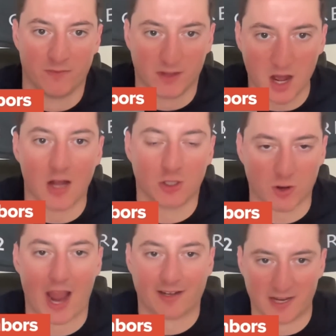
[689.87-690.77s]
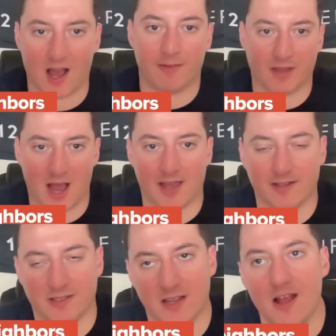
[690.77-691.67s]
contract time,
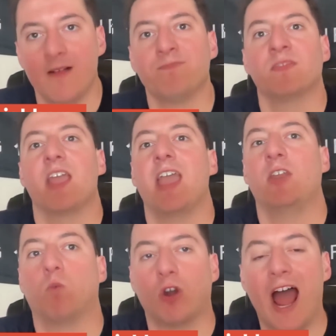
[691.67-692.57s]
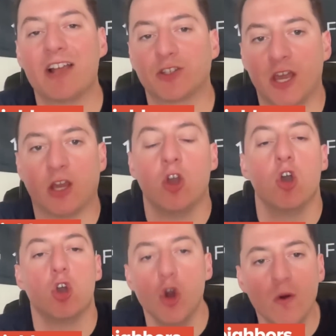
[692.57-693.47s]
guys, and we're asking
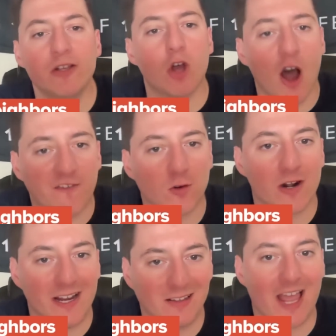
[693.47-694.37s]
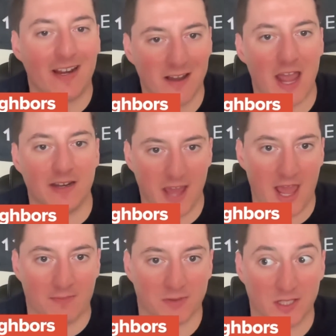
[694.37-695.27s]
who is offering late night
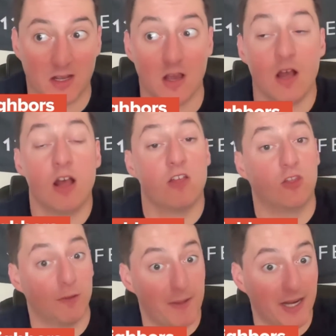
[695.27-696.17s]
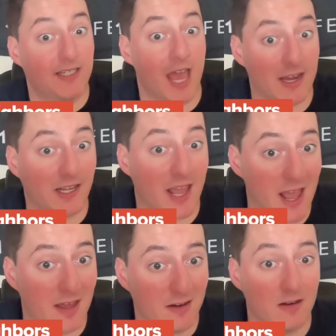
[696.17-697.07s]
games, the Big Ten
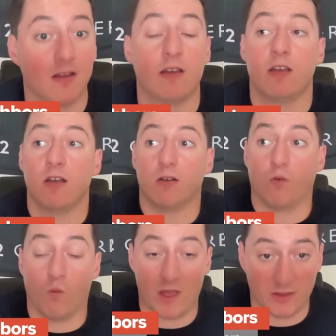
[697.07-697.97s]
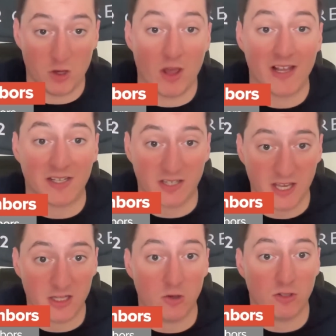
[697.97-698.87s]
can, when USC
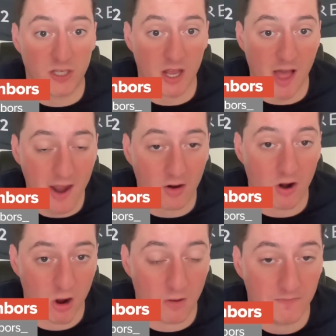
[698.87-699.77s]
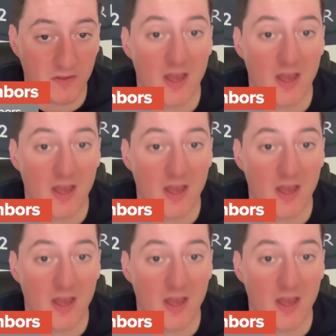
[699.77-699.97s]
and UCLA are home,